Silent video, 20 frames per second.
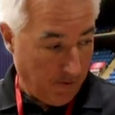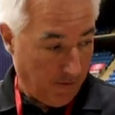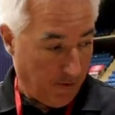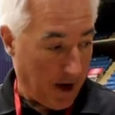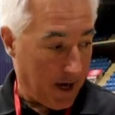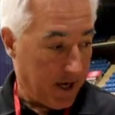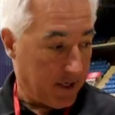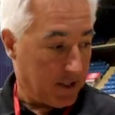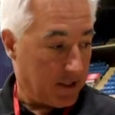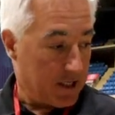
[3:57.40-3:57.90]

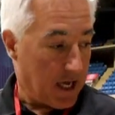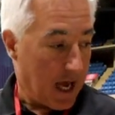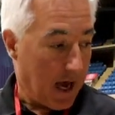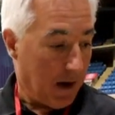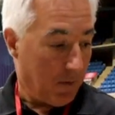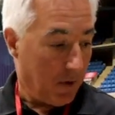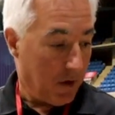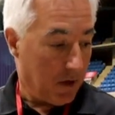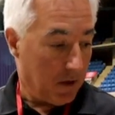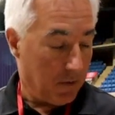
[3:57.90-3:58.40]
Fred's
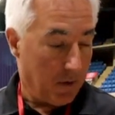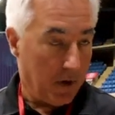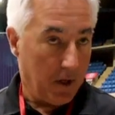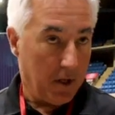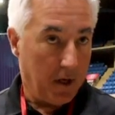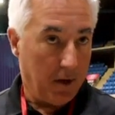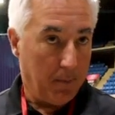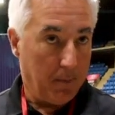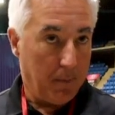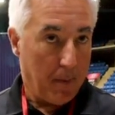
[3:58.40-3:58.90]
got really,
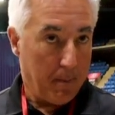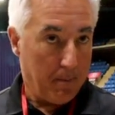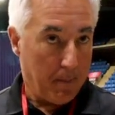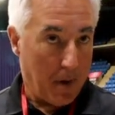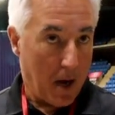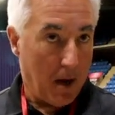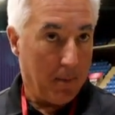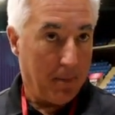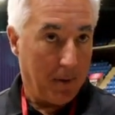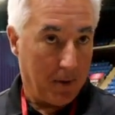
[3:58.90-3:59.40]
really
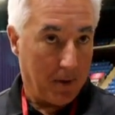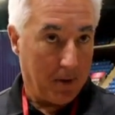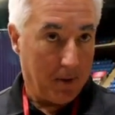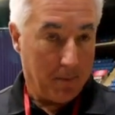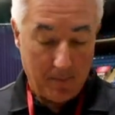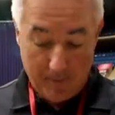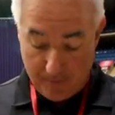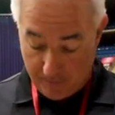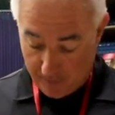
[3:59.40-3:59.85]
popular.